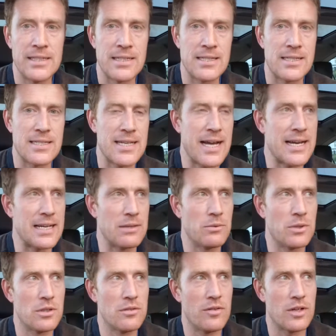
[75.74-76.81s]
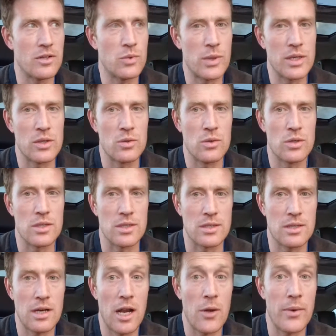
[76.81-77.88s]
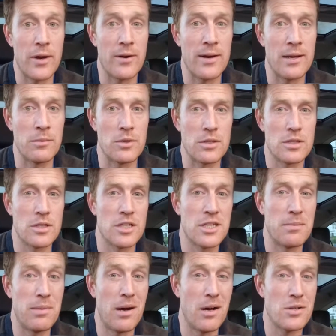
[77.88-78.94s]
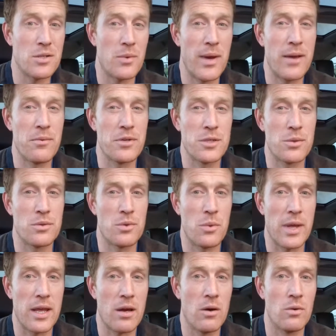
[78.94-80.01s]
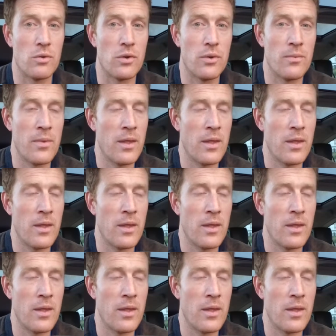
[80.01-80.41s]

And sadly, one of our twin daughters, Chloe, her name was, she passed away when she was a week old.